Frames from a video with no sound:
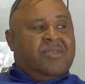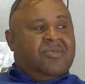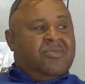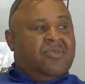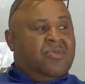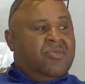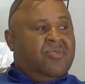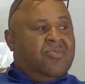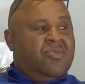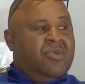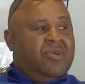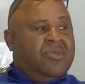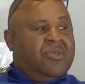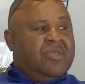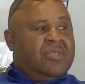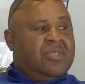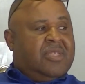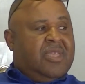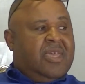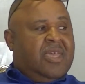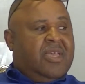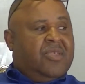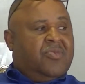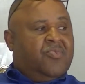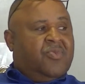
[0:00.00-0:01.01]
you know, who
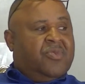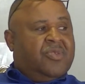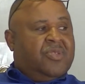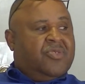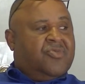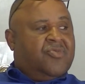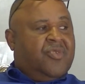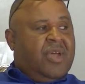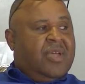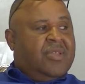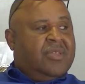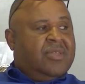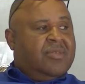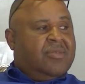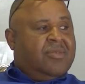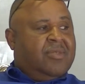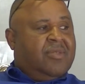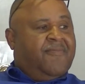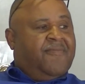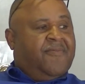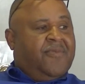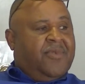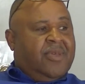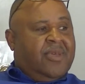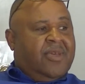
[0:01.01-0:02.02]
understands what he's trying to
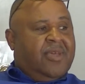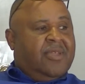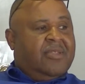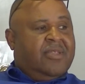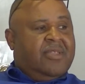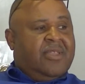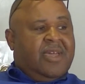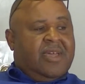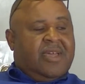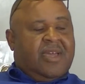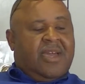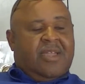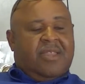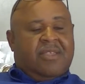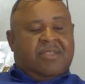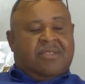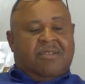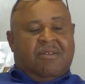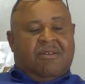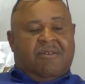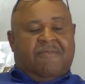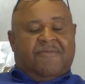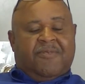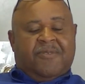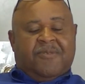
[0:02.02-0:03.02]
defend and that kind of
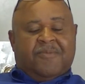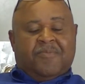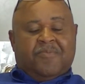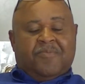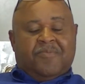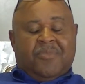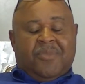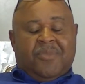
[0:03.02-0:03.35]
stuff. And,